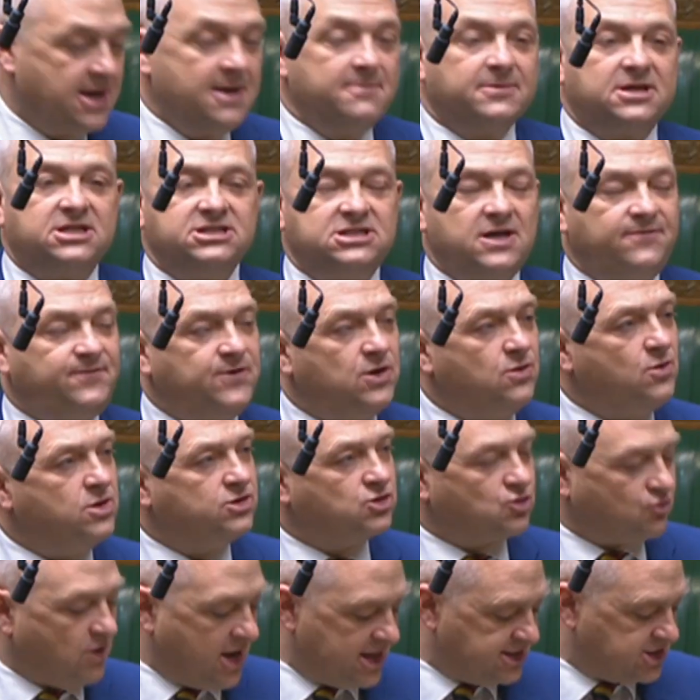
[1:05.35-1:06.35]
Because if you
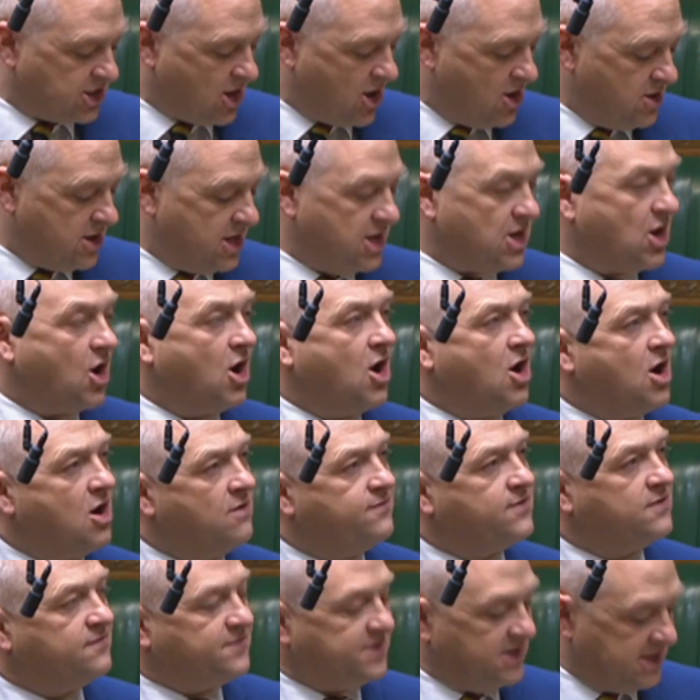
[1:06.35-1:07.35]
address only
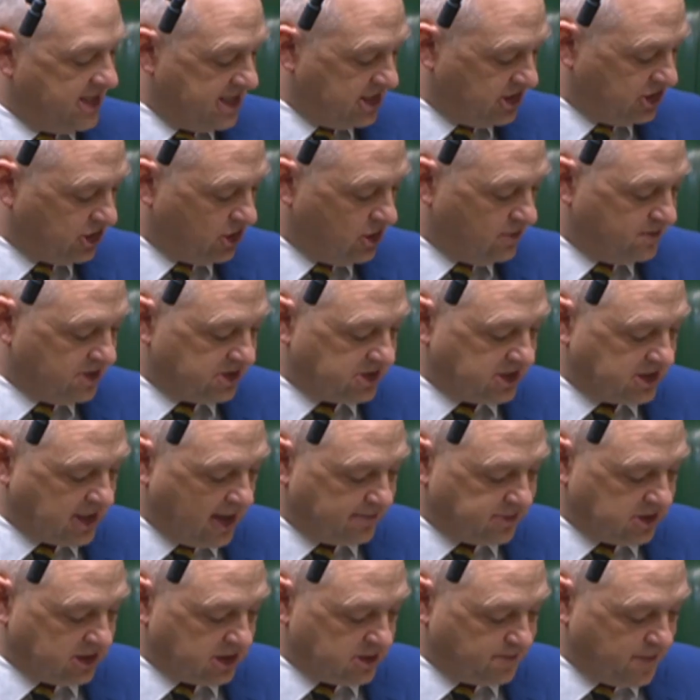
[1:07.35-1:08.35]
half of the issue, Mr
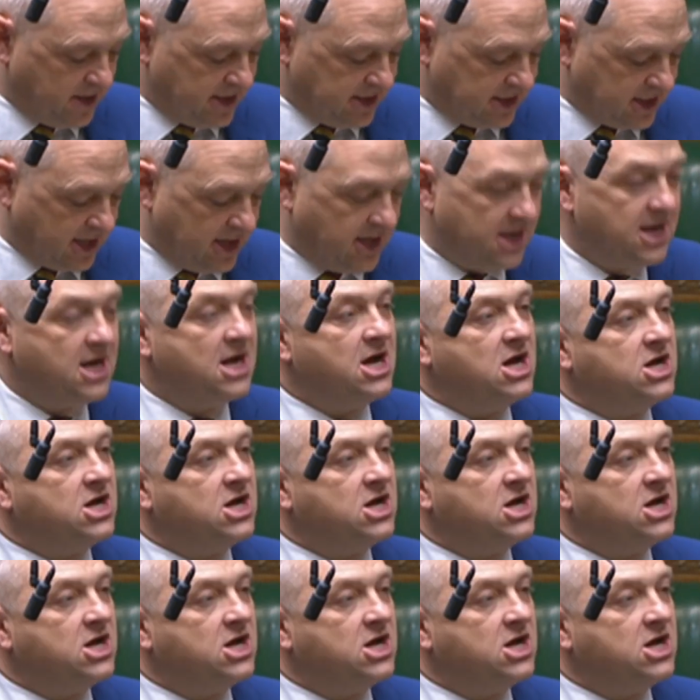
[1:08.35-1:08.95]
Deputy Speaker,